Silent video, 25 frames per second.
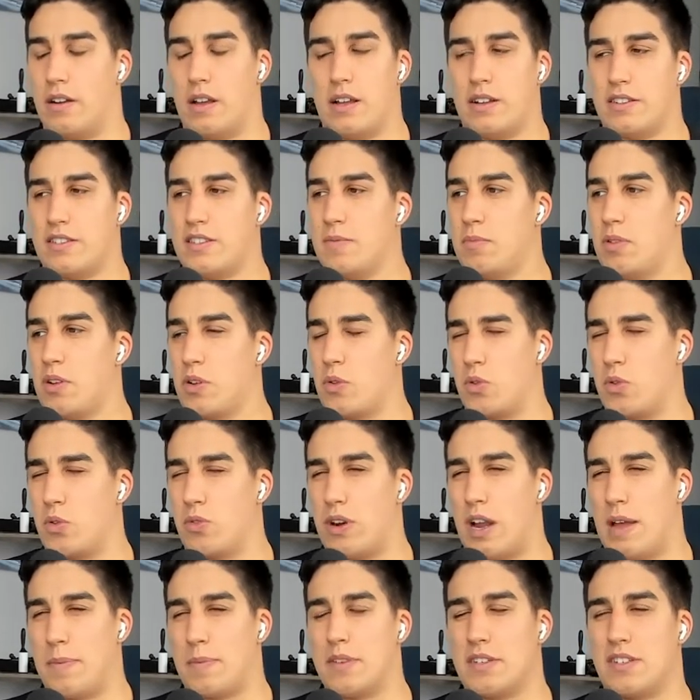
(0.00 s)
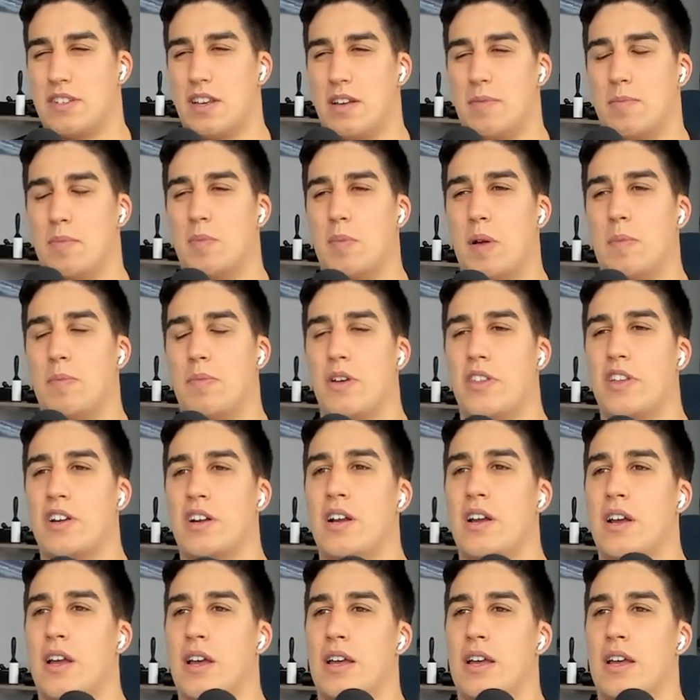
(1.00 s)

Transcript: at some point we'll wrap this up, but my brother,